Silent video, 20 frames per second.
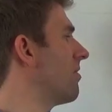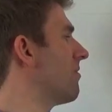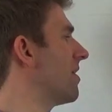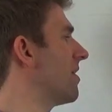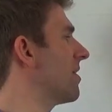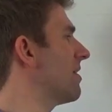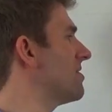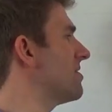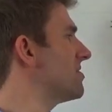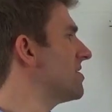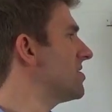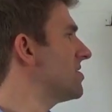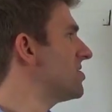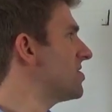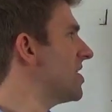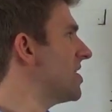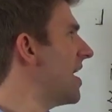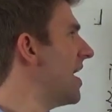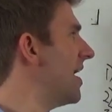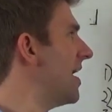All right, guys, there's
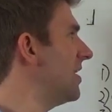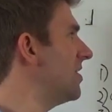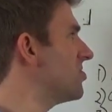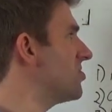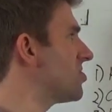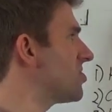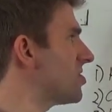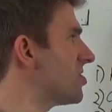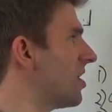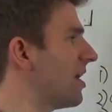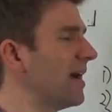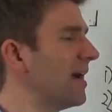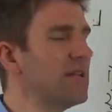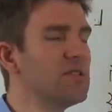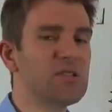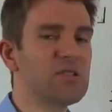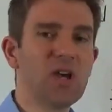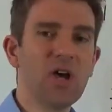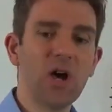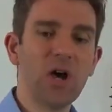10
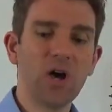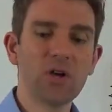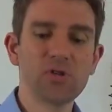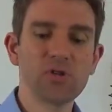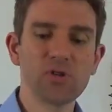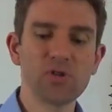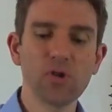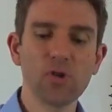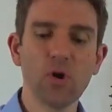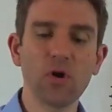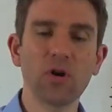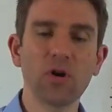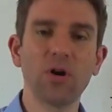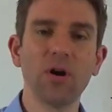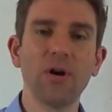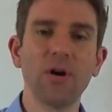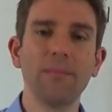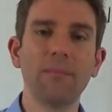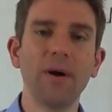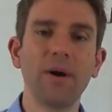signs of stock
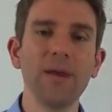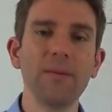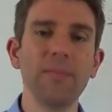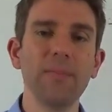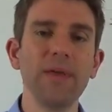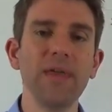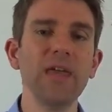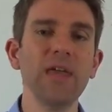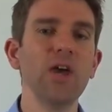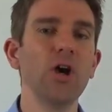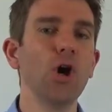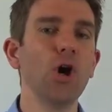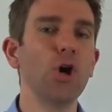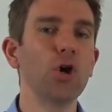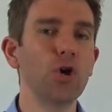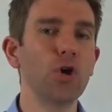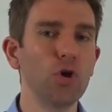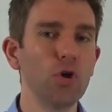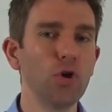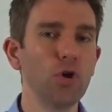might be
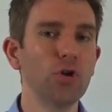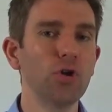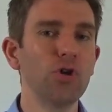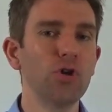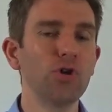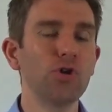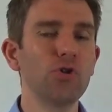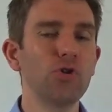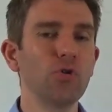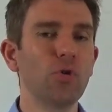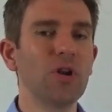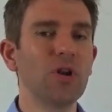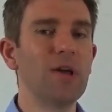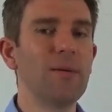a good short.